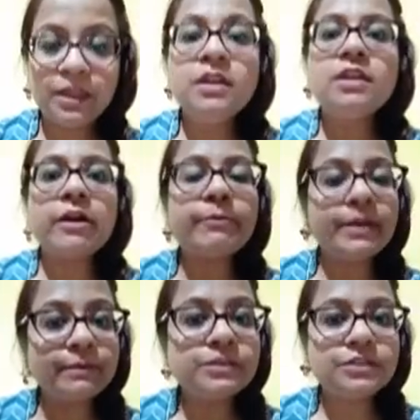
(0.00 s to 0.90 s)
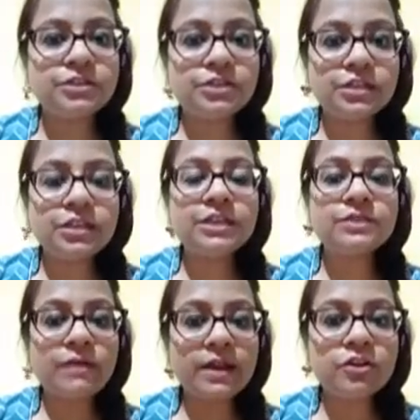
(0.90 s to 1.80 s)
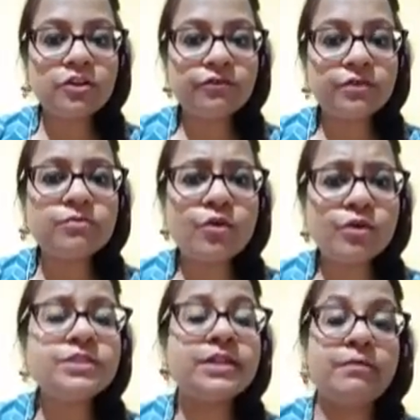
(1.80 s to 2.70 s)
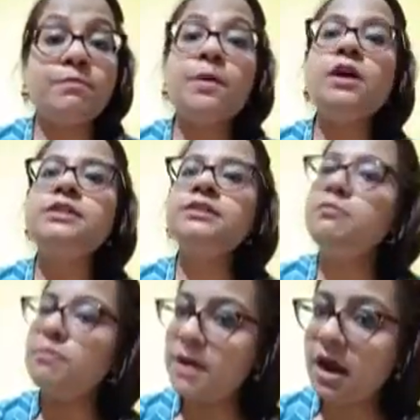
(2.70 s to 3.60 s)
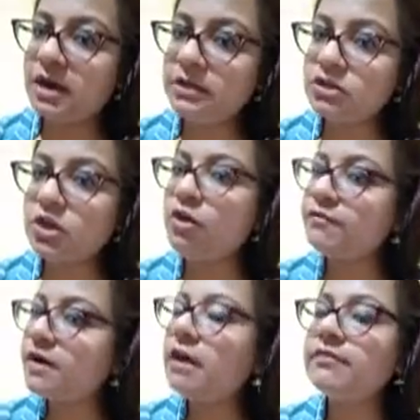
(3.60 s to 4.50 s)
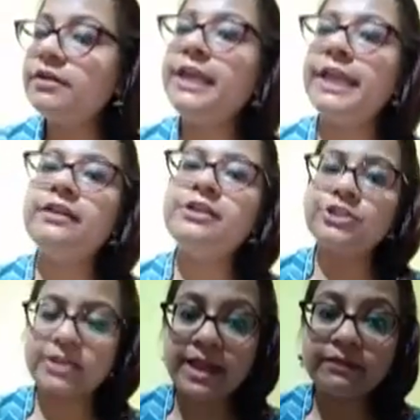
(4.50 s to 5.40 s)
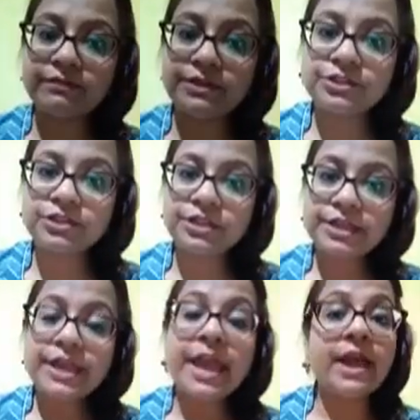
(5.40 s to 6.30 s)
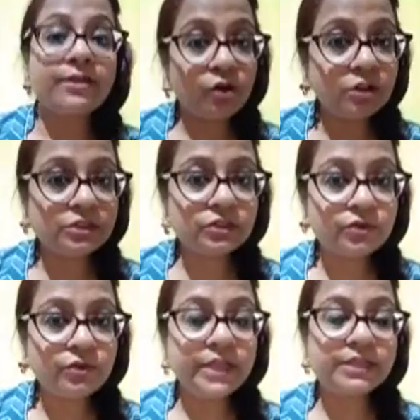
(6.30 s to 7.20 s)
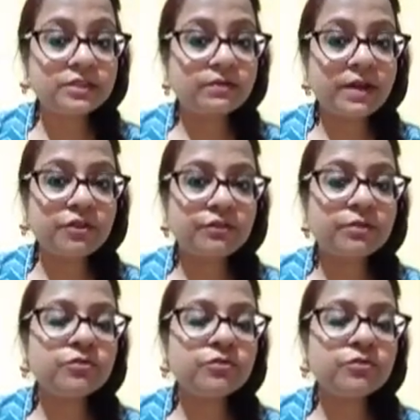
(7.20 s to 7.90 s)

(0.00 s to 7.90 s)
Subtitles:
Now preposition is one of the most important part of our English language, and also it is one of the